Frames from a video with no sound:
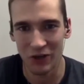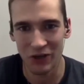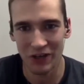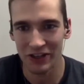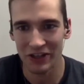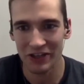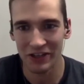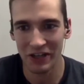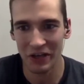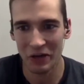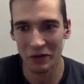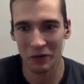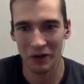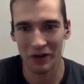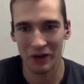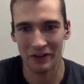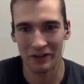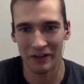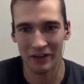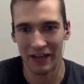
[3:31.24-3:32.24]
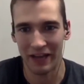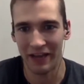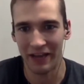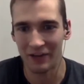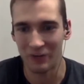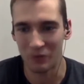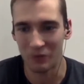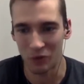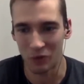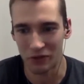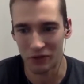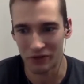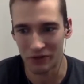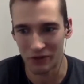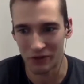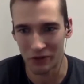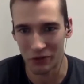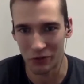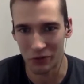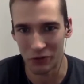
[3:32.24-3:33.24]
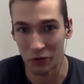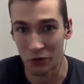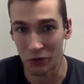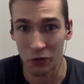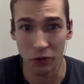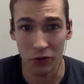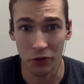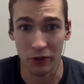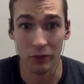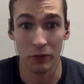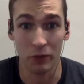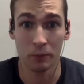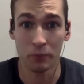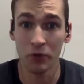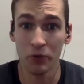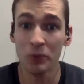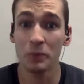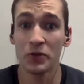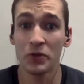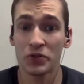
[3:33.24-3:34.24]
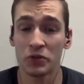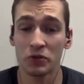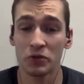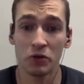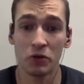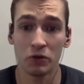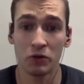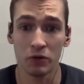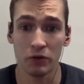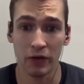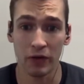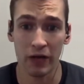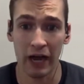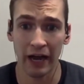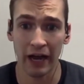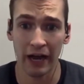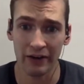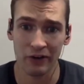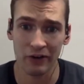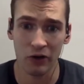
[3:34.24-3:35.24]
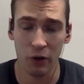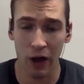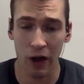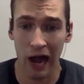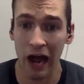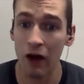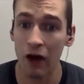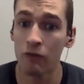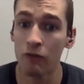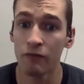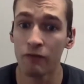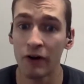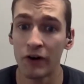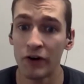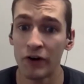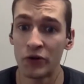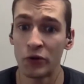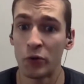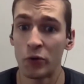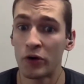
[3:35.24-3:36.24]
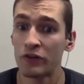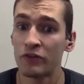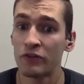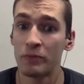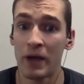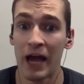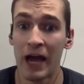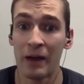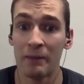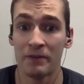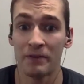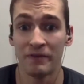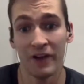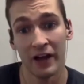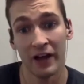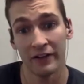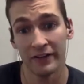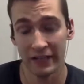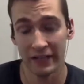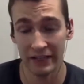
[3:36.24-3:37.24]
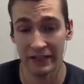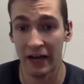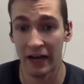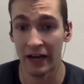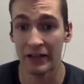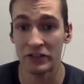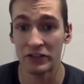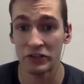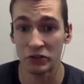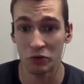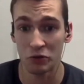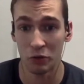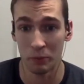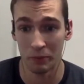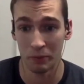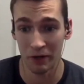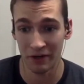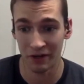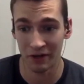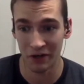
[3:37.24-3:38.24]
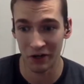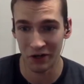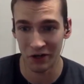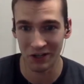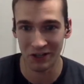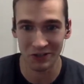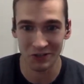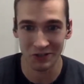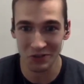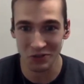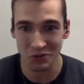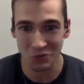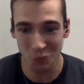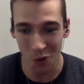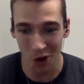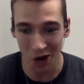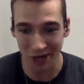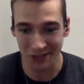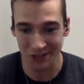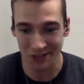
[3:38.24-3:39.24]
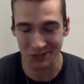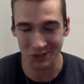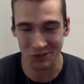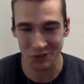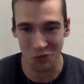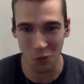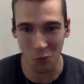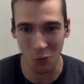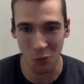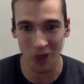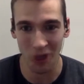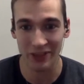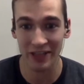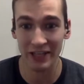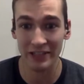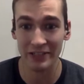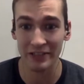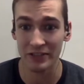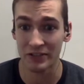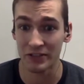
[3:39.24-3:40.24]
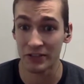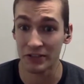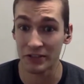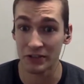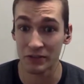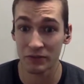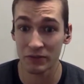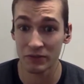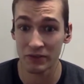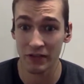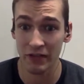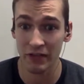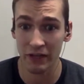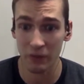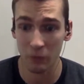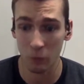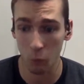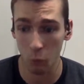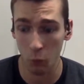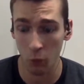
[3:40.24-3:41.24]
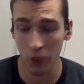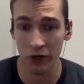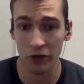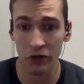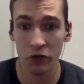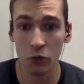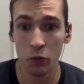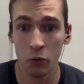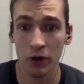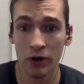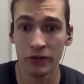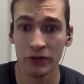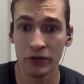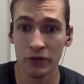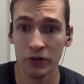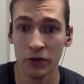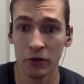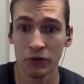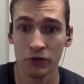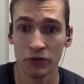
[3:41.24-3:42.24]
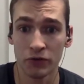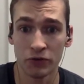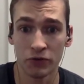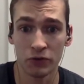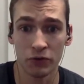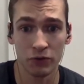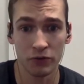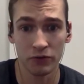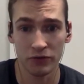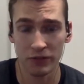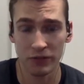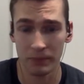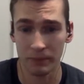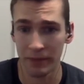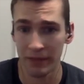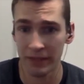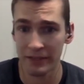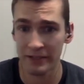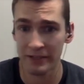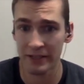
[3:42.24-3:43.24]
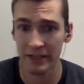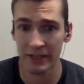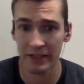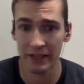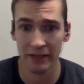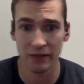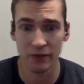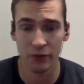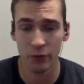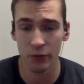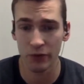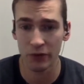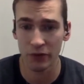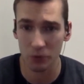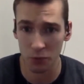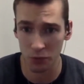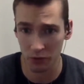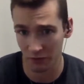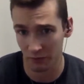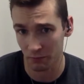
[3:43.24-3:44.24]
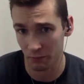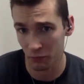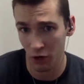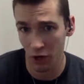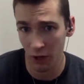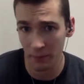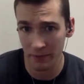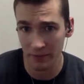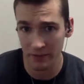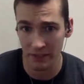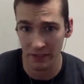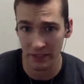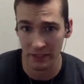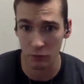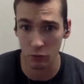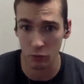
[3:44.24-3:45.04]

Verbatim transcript: hit the nail right on the head with you know you're you're pretty much a local guy. I don't know how far you were from Happy Valley in high school, but can you just walk us through what that decision was like, where you wanted to go to school? Did Penn State give you any sort of promise, like